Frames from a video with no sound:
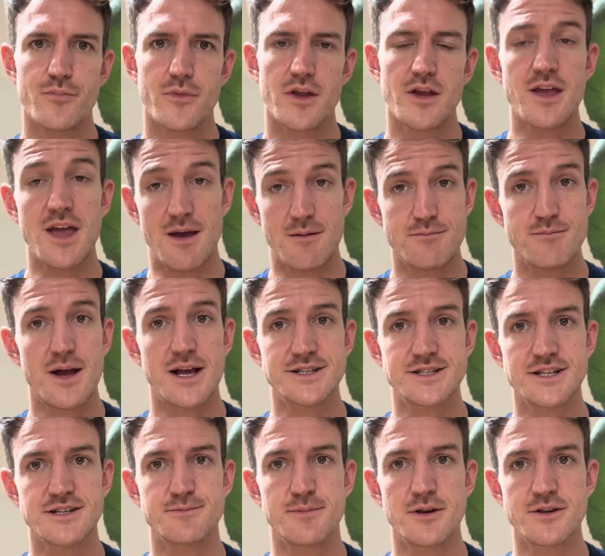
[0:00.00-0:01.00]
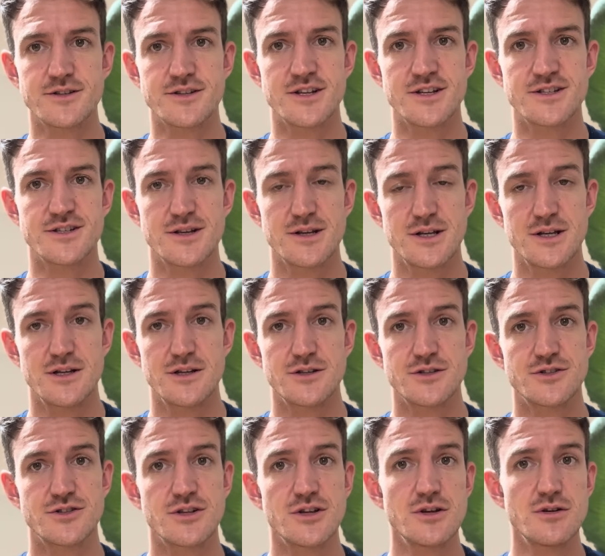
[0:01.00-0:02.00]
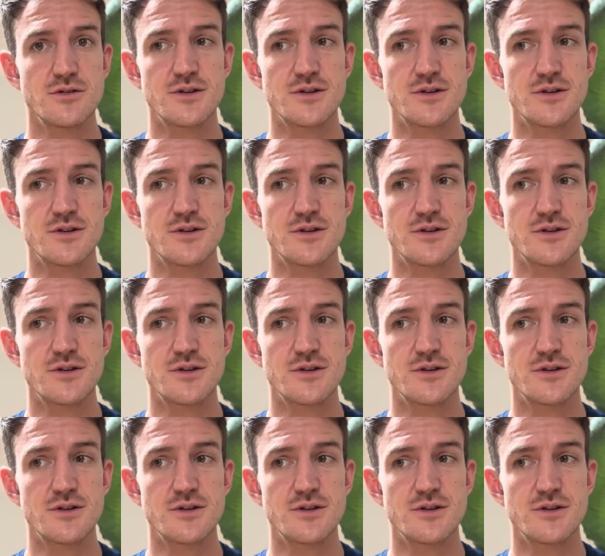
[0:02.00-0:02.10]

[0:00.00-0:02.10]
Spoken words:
yeah, past experiences to